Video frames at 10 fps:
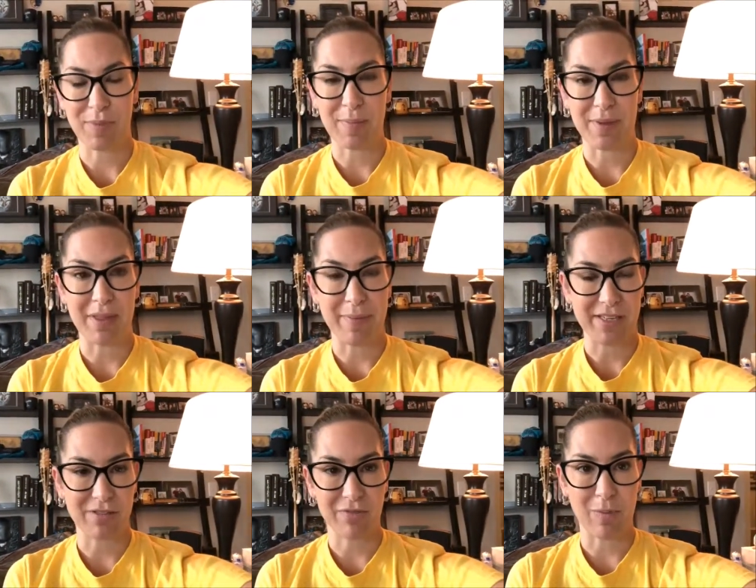might be the
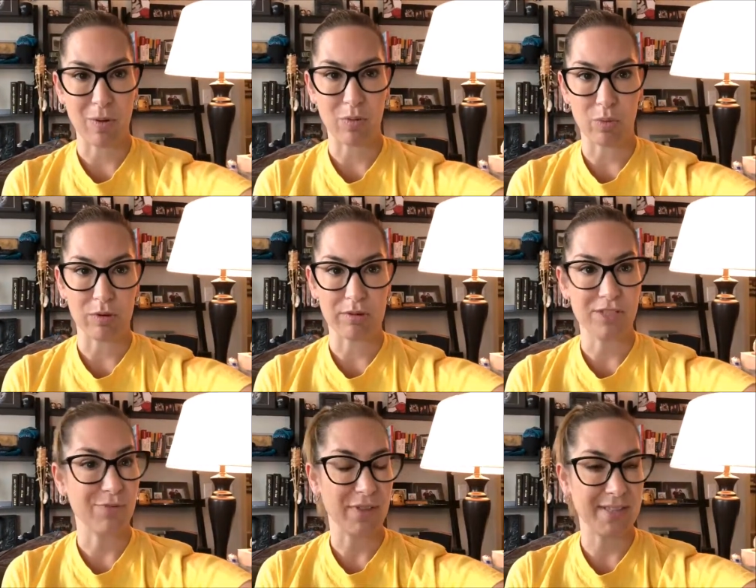best of both
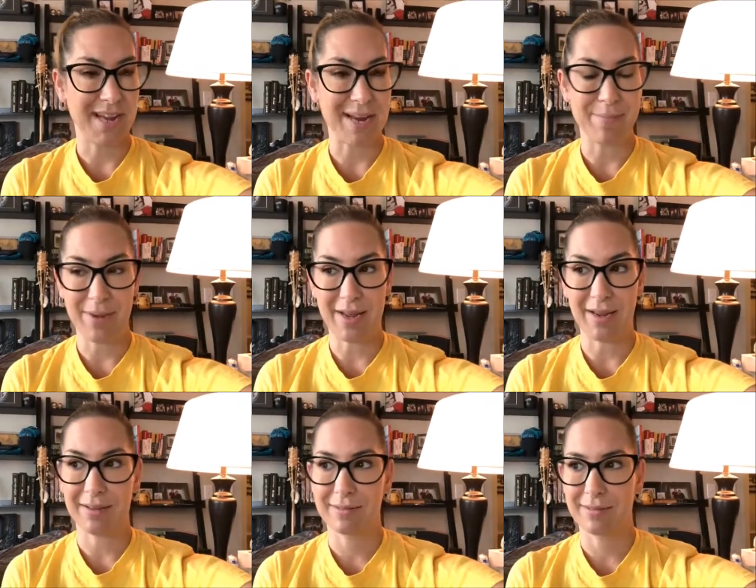worlds for the time
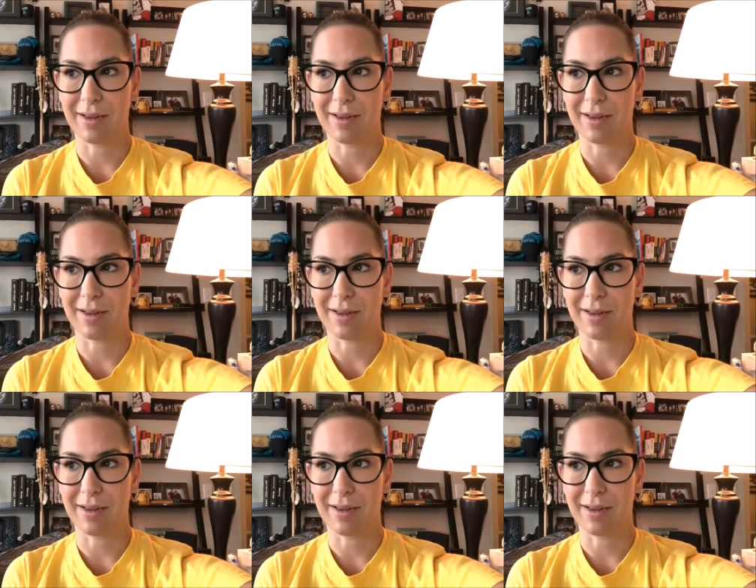being.